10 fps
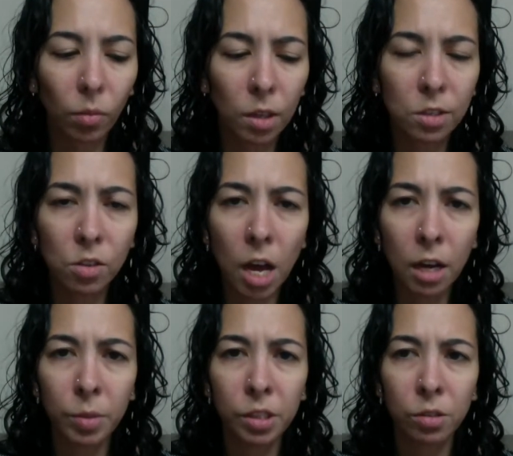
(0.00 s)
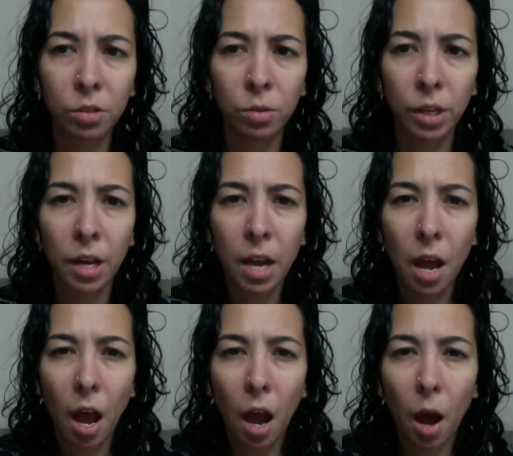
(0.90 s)
so that could be due to it.
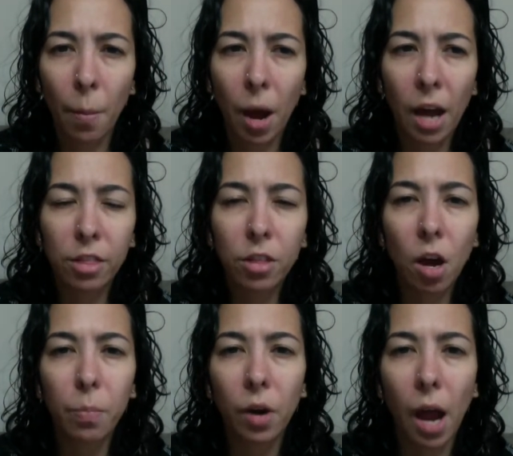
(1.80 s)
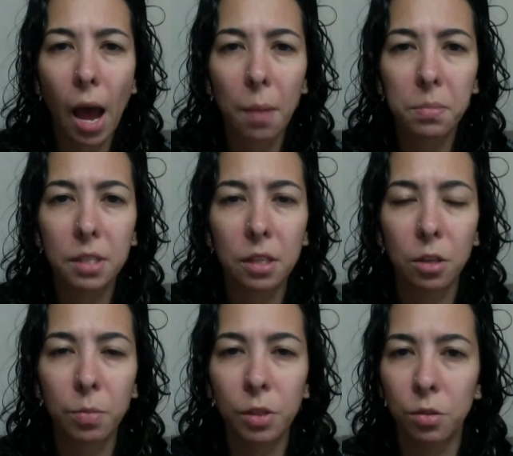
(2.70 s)
I thought perhaps it
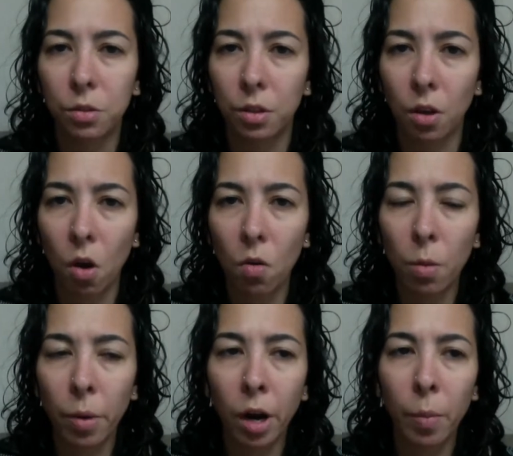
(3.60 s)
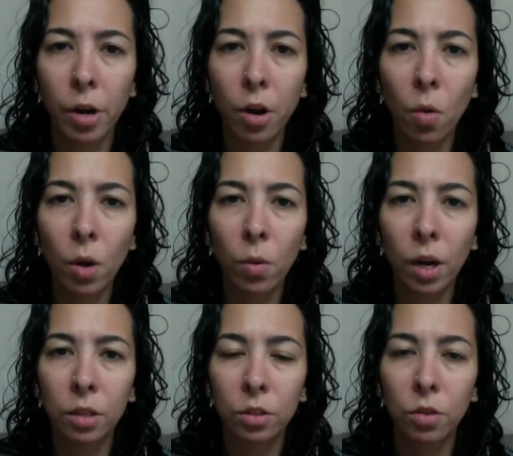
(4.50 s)
could be due to the cocoa butter, but knowing what
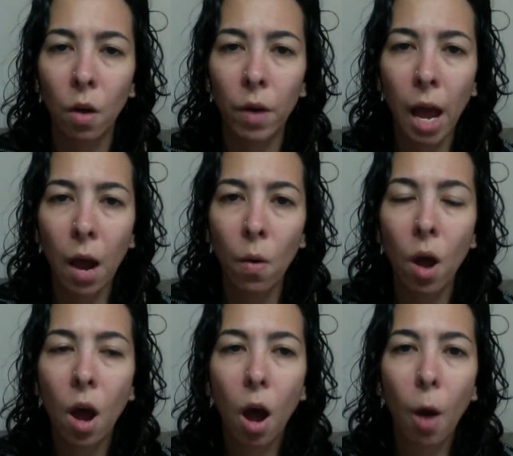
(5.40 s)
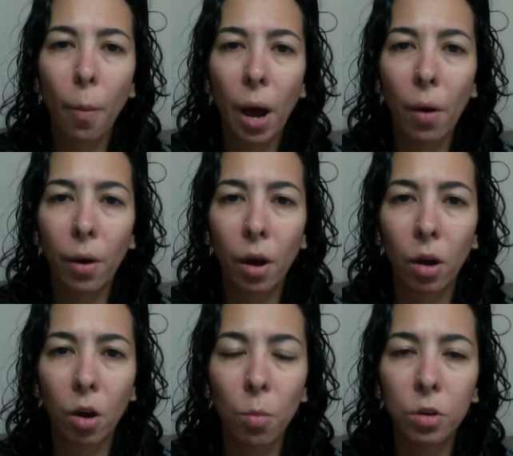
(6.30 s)
I do know now
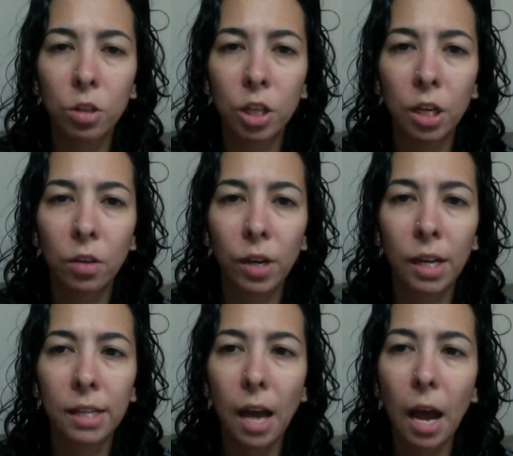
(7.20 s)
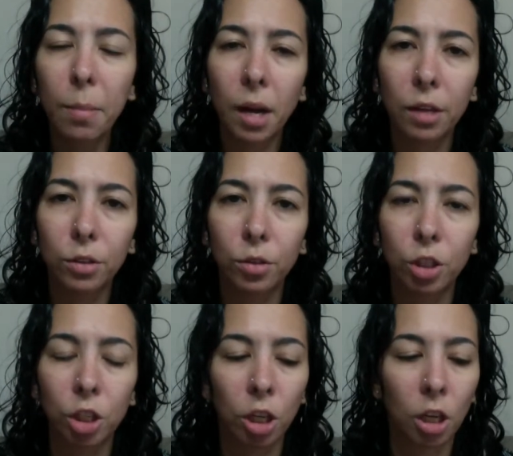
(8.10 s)
about comedogenic ratings, I'm not too
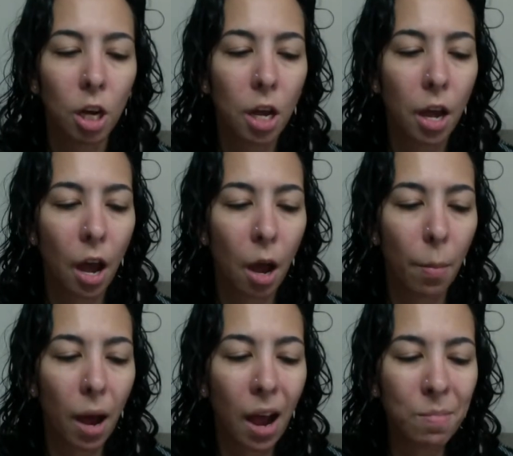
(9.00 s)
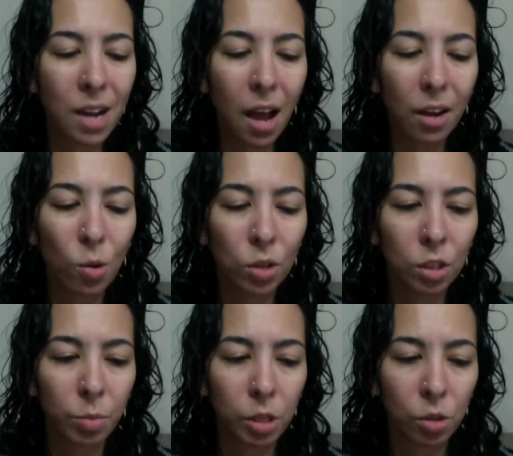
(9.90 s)
sure. I'm not going
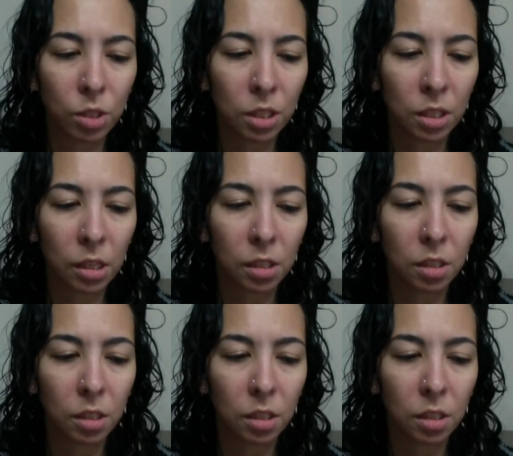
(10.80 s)
to be using this